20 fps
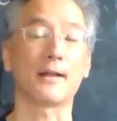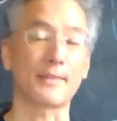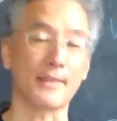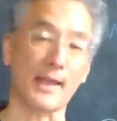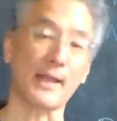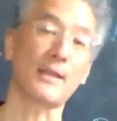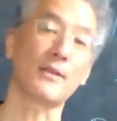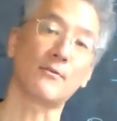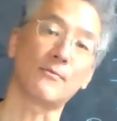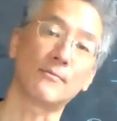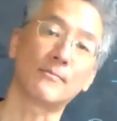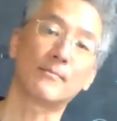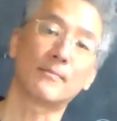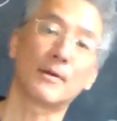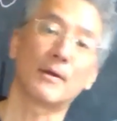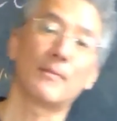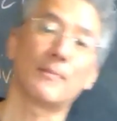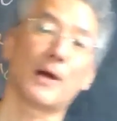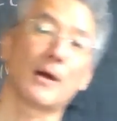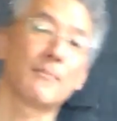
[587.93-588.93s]
thank you.
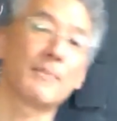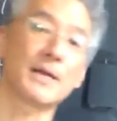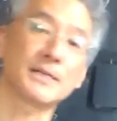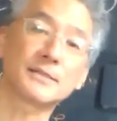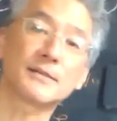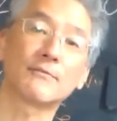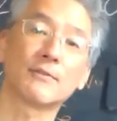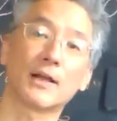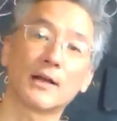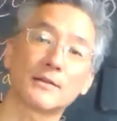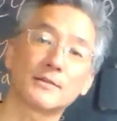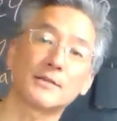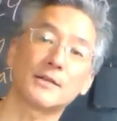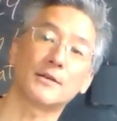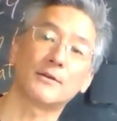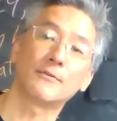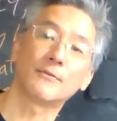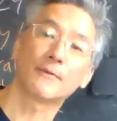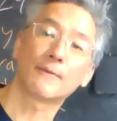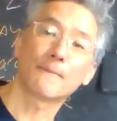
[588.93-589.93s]
Best of luck to
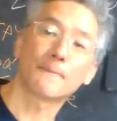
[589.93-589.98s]
you.